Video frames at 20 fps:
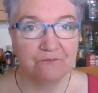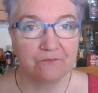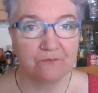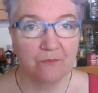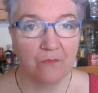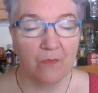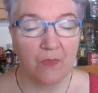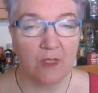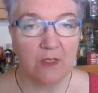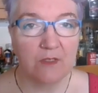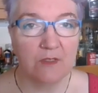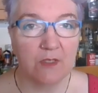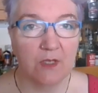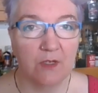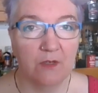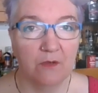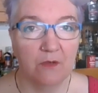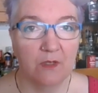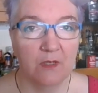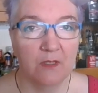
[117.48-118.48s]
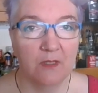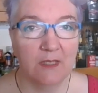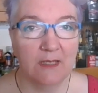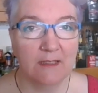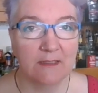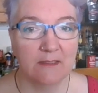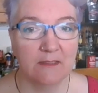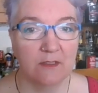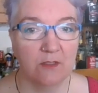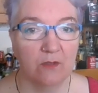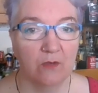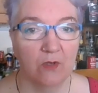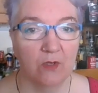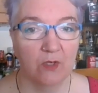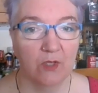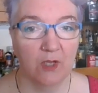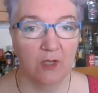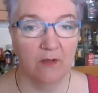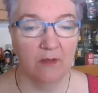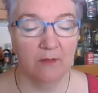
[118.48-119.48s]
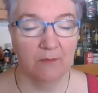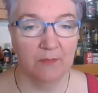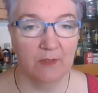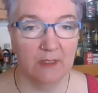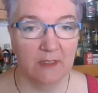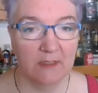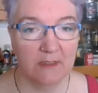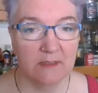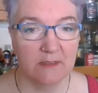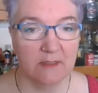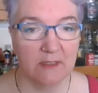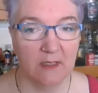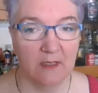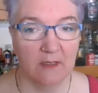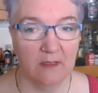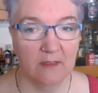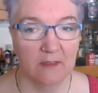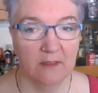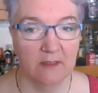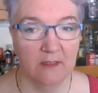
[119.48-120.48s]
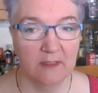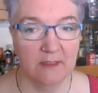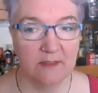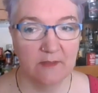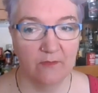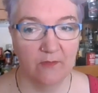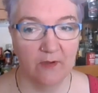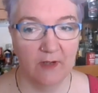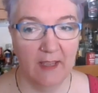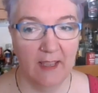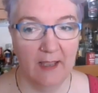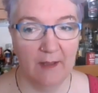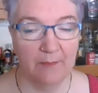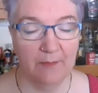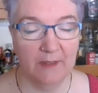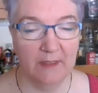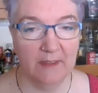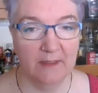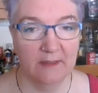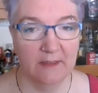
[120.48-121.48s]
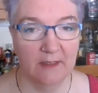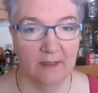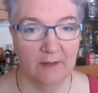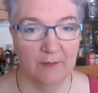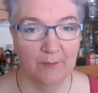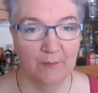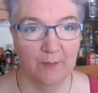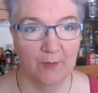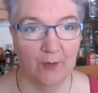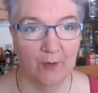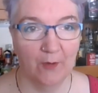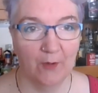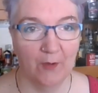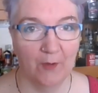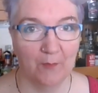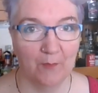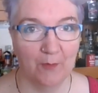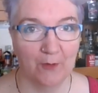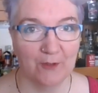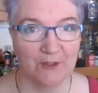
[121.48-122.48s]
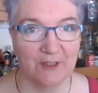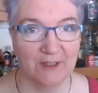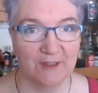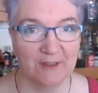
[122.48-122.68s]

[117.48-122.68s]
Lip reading: so that's still ongoing, but it's a very happy ongoing project.